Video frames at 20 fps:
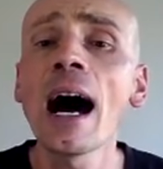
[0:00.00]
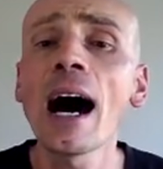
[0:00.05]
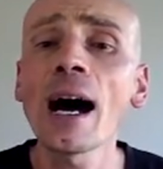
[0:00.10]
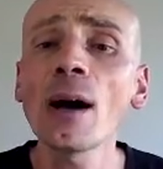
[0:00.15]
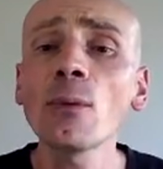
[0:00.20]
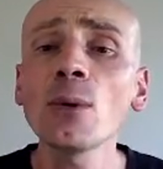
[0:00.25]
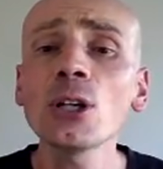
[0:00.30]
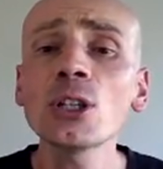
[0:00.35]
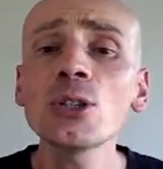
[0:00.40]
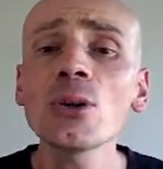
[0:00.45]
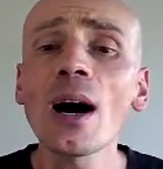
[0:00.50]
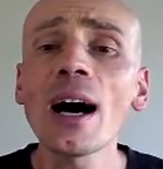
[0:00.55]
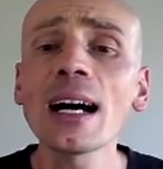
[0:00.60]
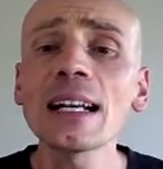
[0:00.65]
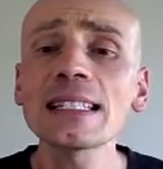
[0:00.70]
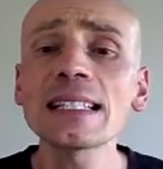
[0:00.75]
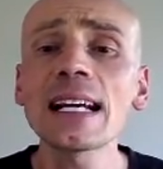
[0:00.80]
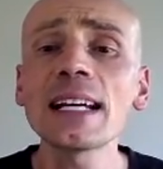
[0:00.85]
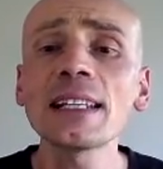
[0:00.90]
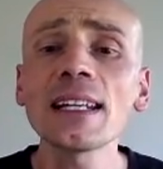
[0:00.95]
I want to
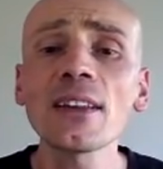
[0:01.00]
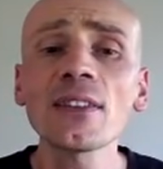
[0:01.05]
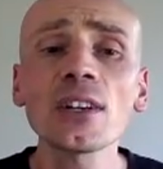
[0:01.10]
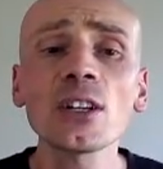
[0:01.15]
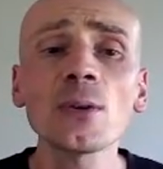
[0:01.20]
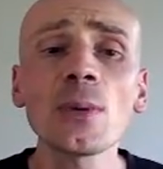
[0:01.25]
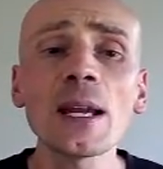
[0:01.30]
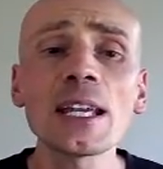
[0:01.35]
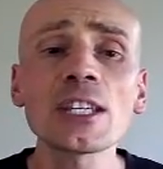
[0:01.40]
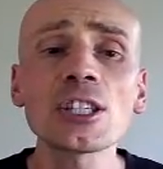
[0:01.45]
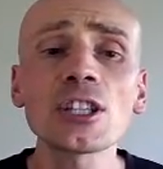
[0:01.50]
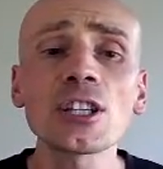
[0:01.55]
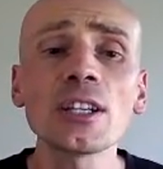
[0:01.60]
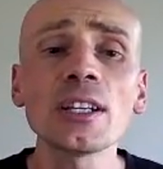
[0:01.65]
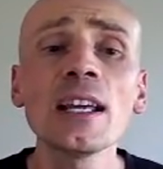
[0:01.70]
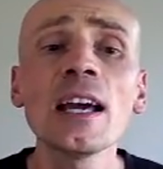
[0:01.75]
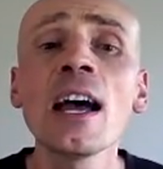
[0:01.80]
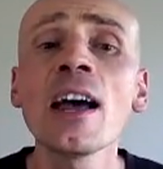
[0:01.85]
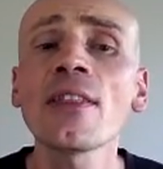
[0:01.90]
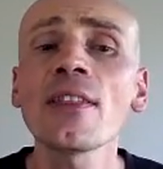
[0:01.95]
answer another
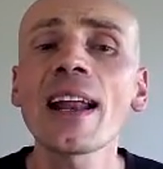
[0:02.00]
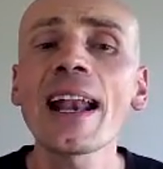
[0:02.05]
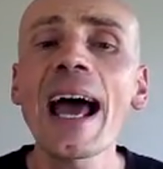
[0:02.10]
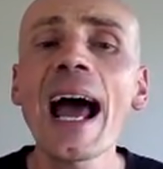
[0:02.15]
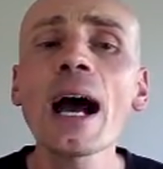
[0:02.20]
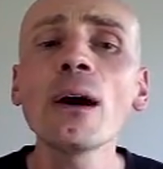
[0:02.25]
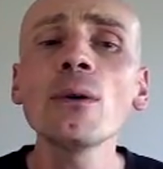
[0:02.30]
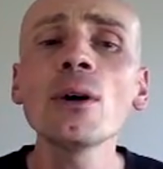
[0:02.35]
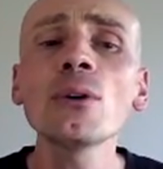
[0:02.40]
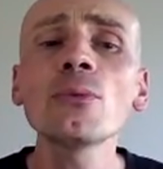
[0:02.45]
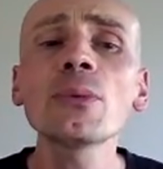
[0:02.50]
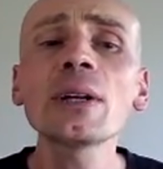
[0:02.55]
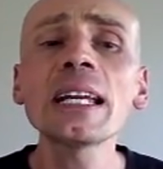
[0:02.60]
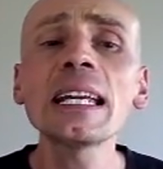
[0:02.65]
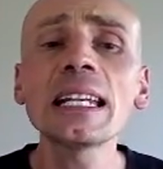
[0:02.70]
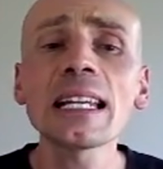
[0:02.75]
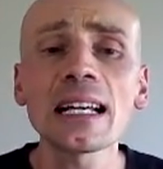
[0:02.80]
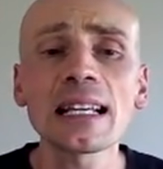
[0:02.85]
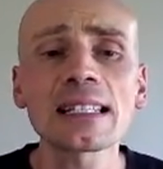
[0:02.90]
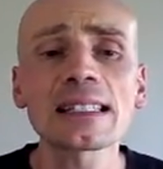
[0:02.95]
question that our
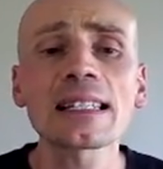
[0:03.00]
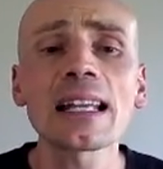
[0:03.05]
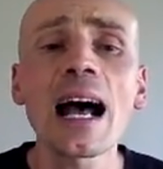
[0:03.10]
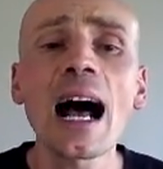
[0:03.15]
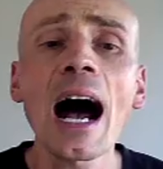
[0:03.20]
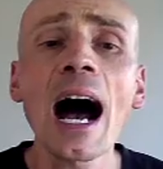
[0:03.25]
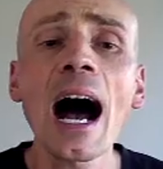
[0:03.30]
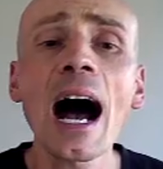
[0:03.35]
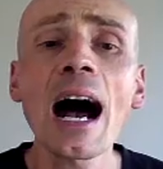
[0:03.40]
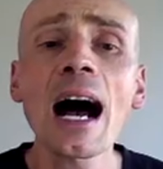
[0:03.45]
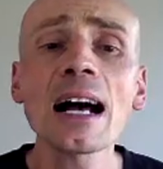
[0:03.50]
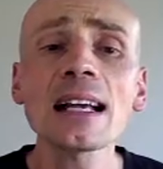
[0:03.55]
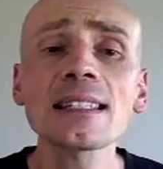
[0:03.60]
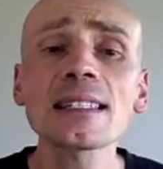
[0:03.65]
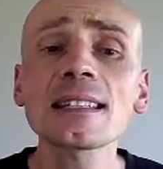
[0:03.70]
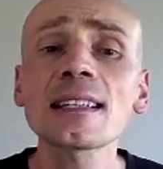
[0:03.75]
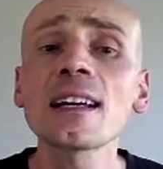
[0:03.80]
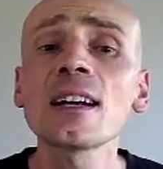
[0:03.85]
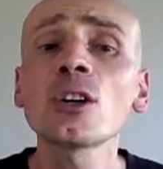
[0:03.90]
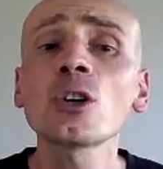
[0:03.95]
readers
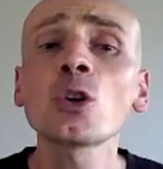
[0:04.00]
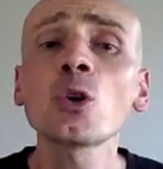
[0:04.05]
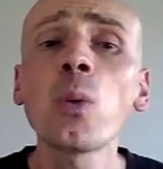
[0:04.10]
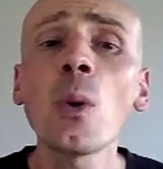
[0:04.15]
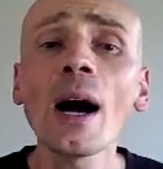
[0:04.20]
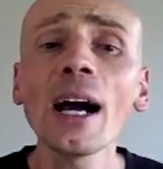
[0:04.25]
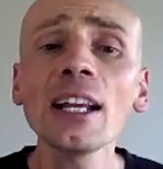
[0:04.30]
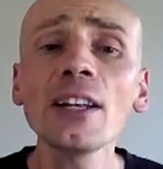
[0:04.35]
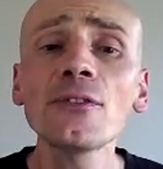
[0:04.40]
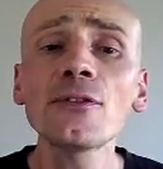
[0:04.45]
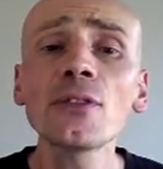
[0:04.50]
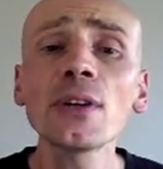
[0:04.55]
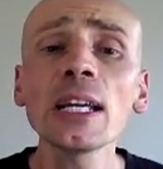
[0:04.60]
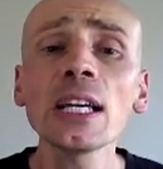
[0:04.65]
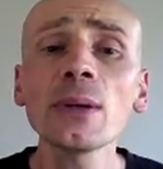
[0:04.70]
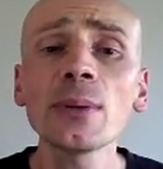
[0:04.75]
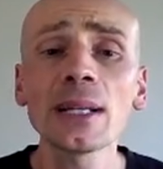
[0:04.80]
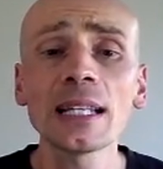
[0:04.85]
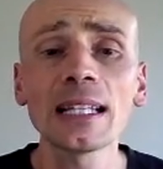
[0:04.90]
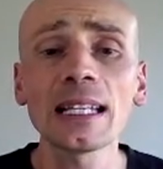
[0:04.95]
ask quite
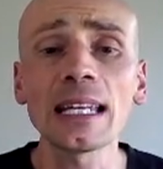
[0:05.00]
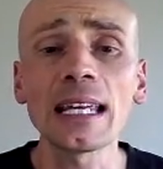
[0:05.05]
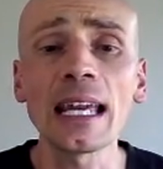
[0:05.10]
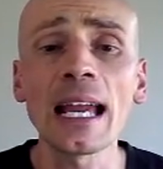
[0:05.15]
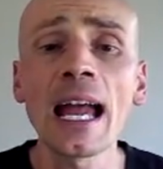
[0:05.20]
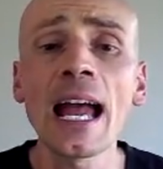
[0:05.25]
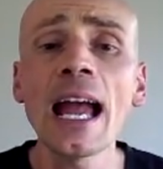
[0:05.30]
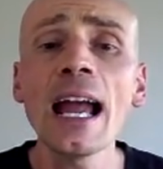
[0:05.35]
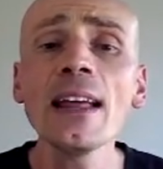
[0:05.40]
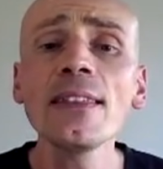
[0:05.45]
frequently.